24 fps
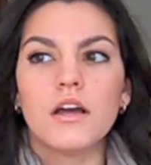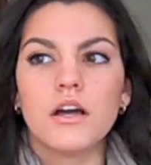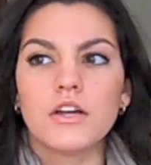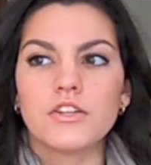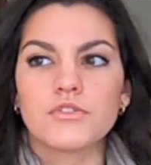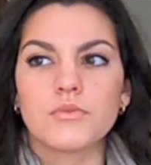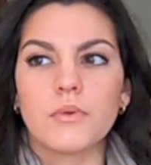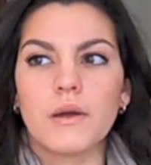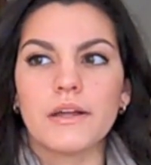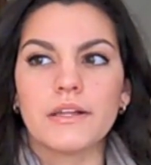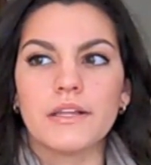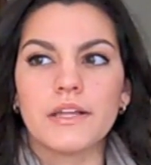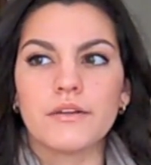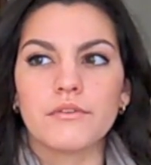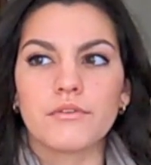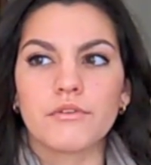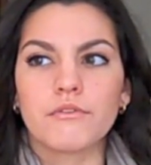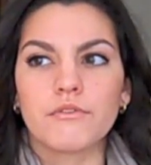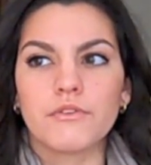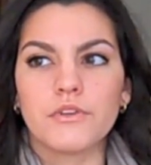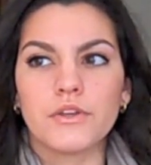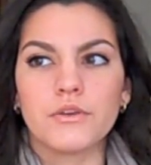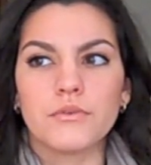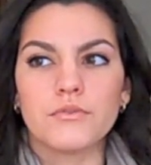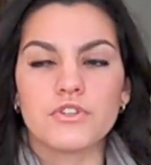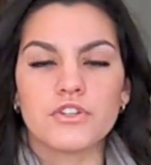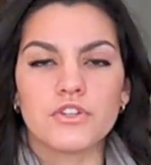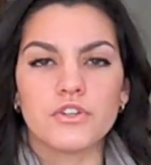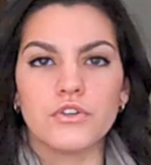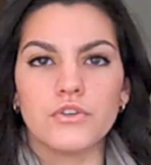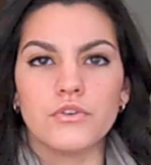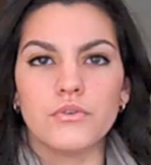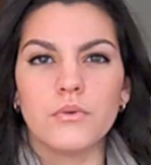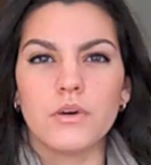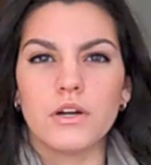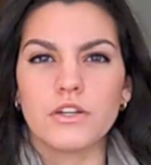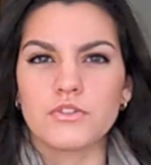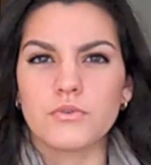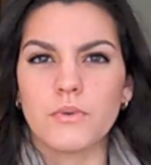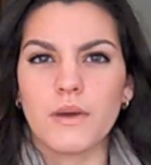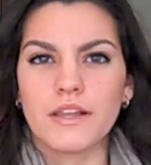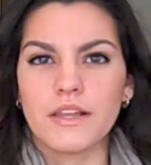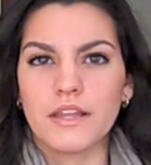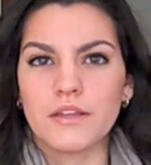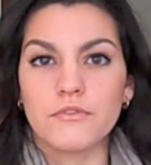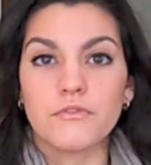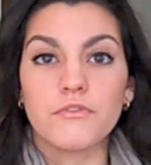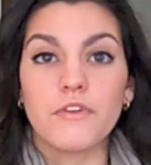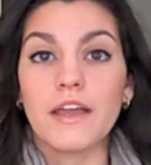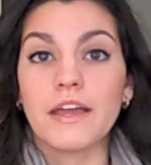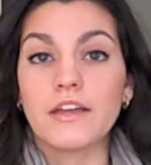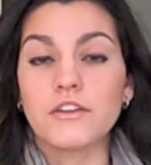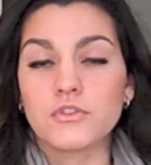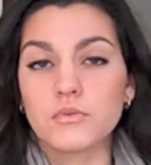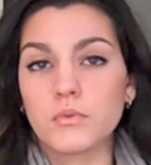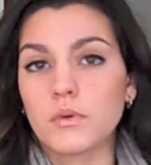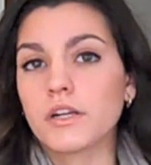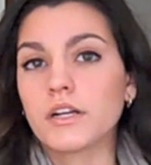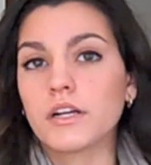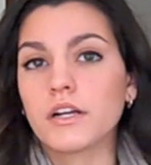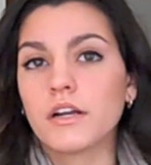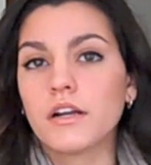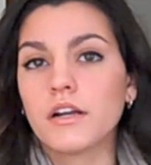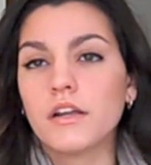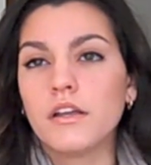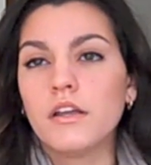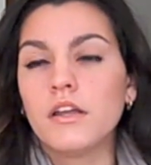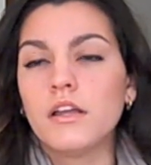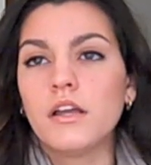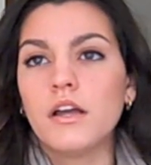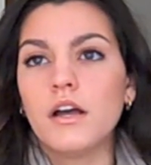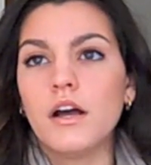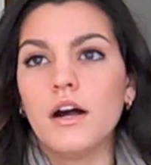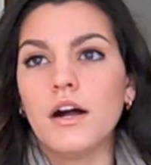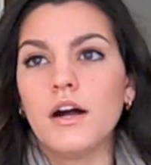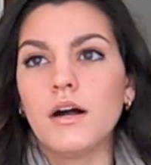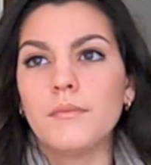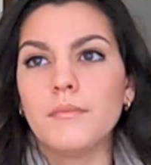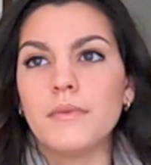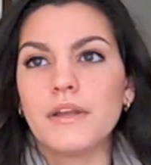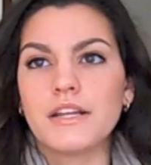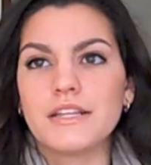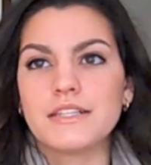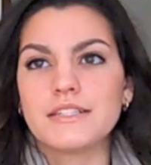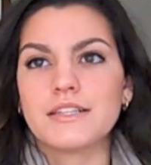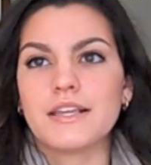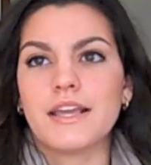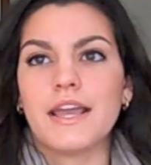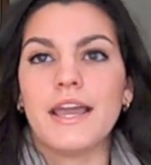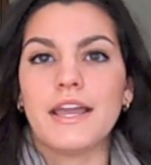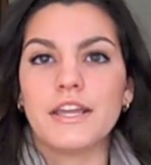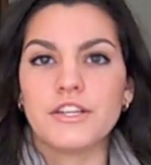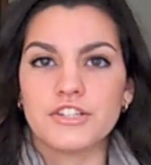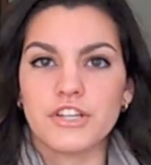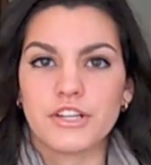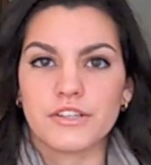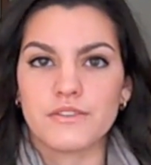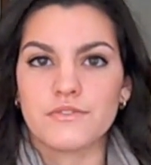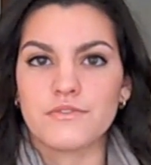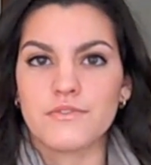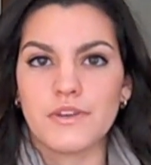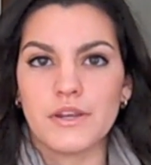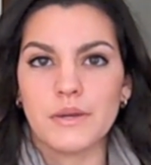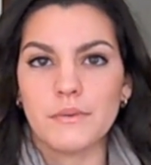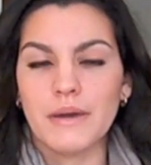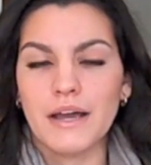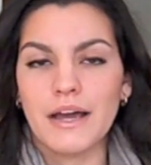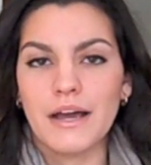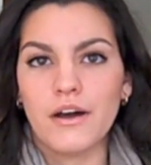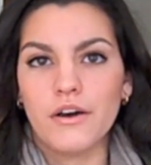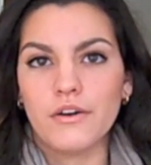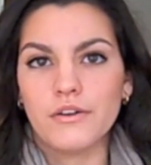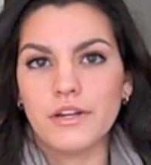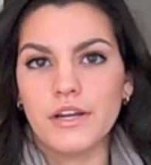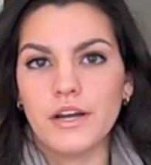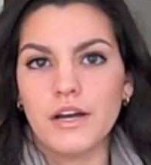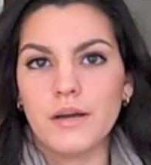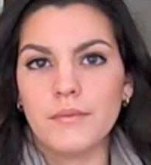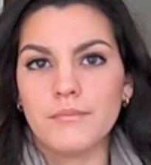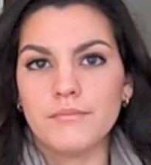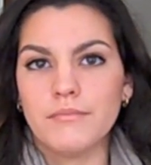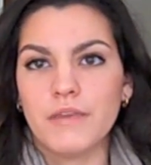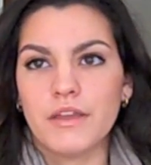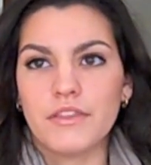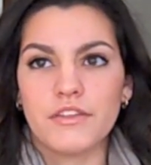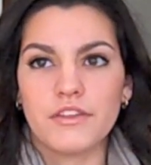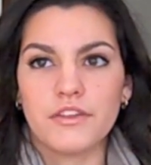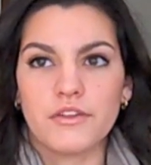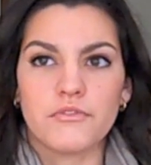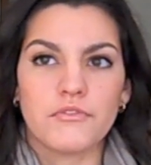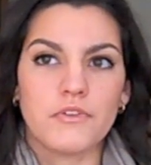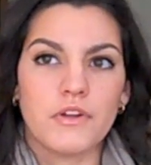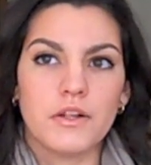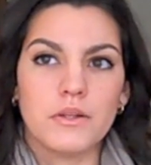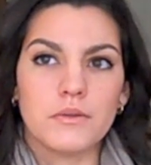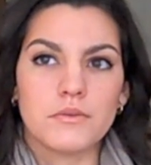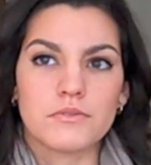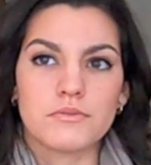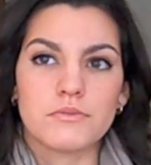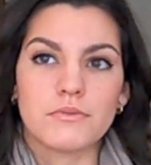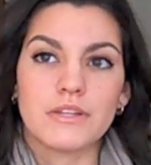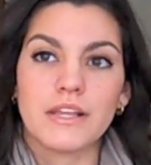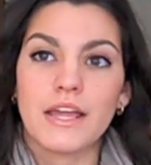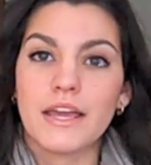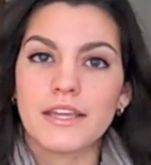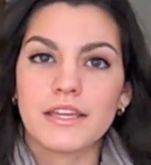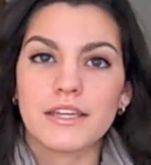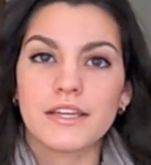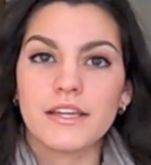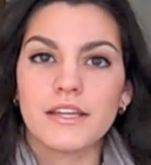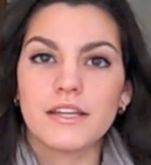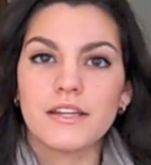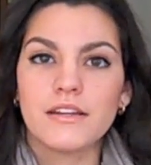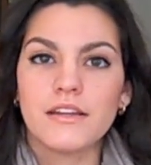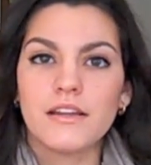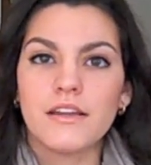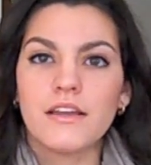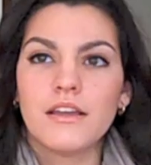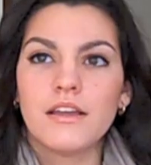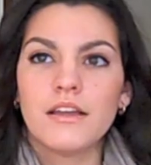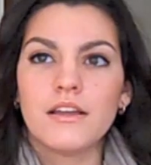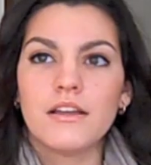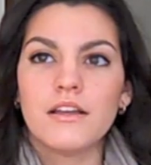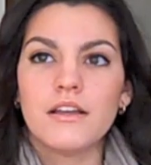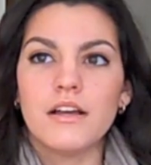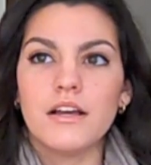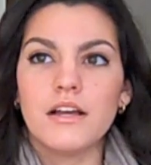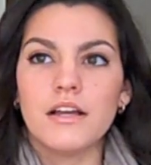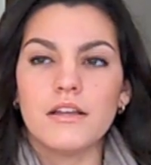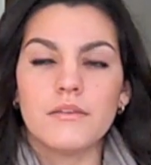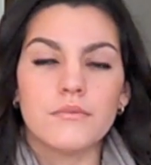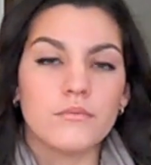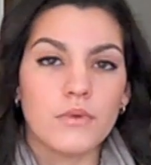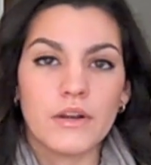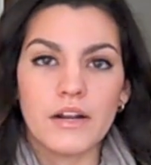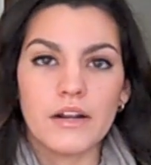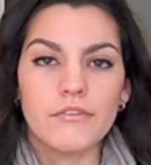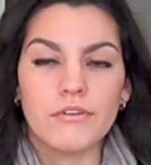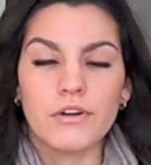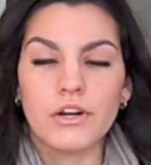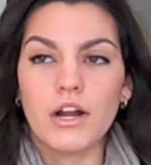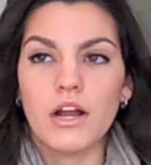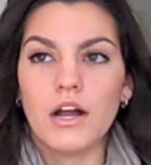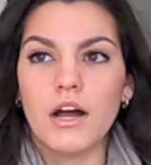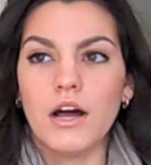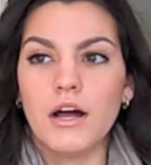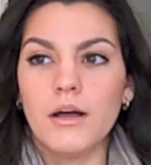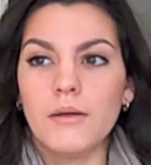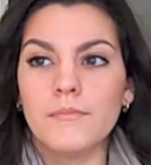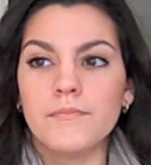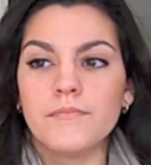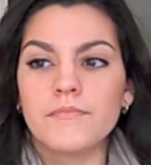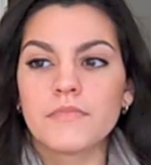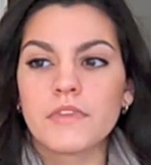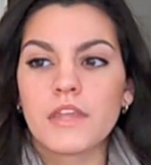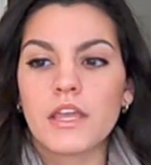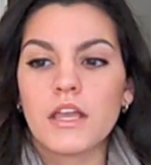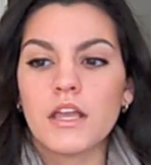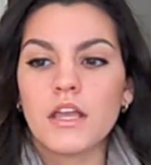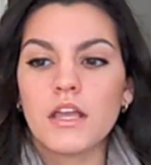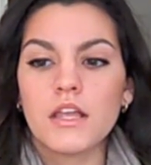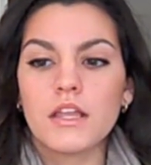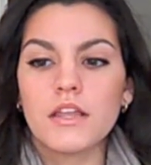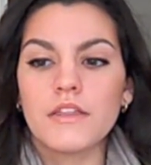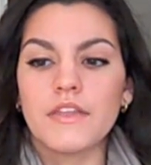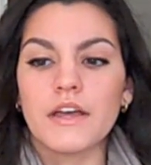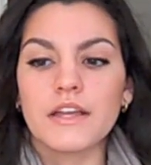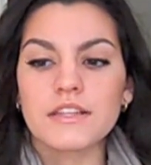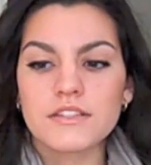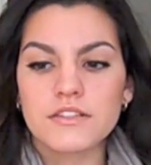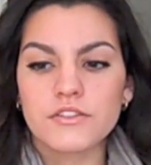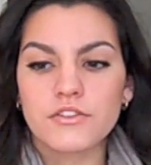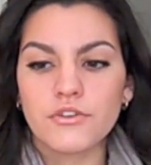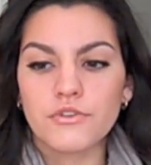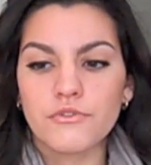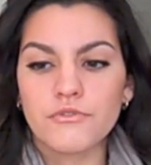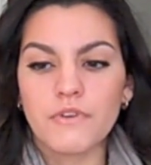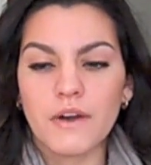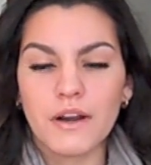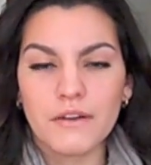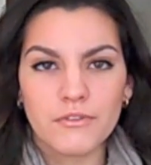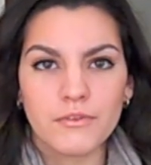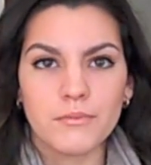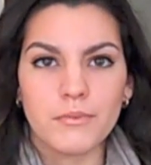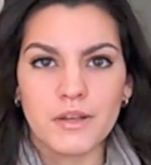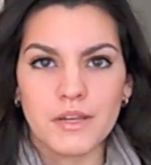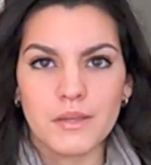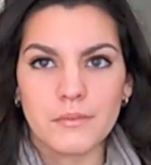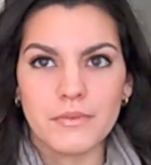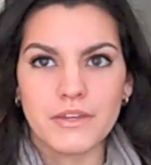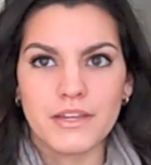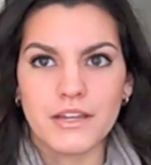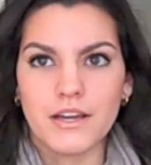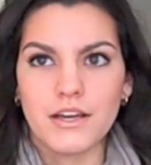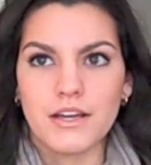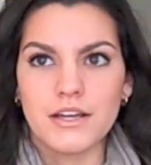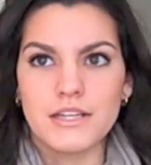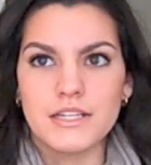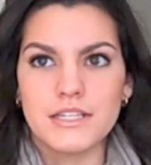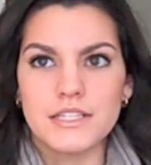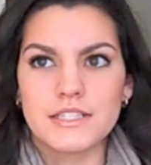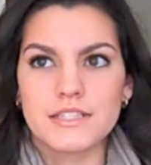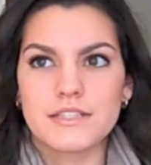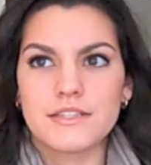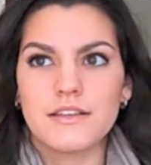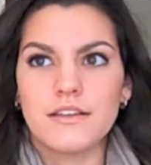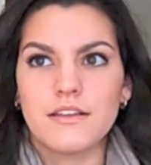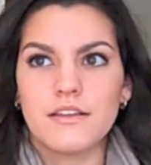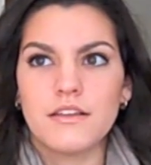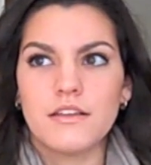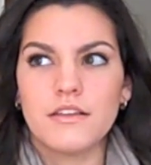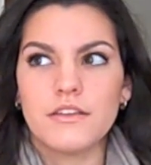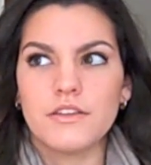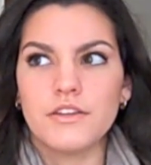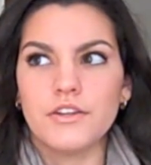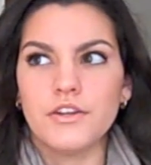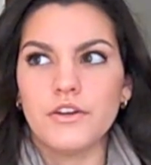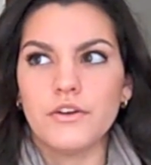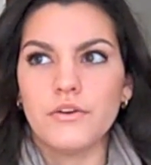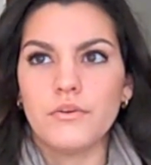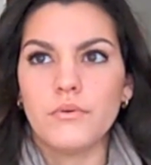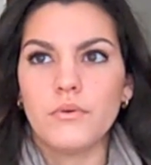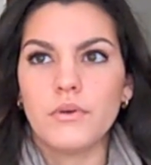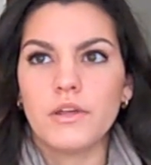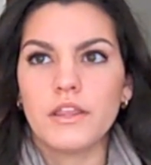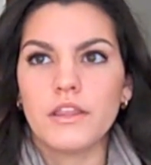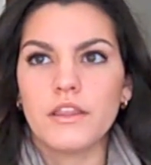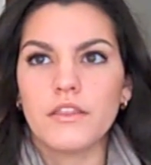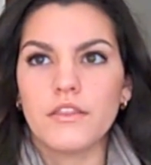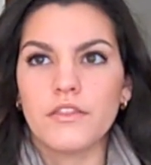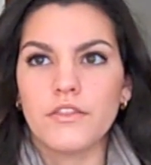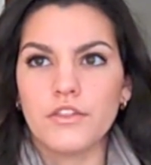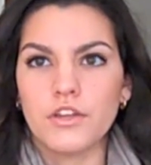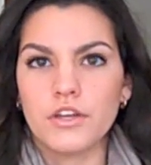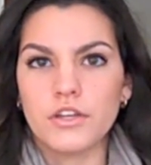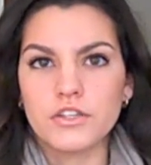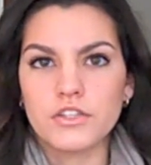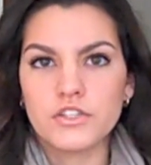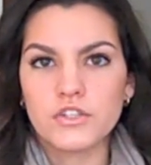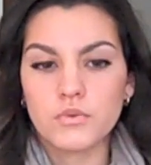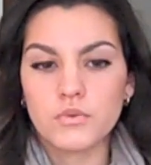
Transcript: a Twilight review to a Twilight fan Twitter. Um, and I say, hey, check this video out, um, I think your followers would like it, whatever. Um, that's good for everybody because, you know, the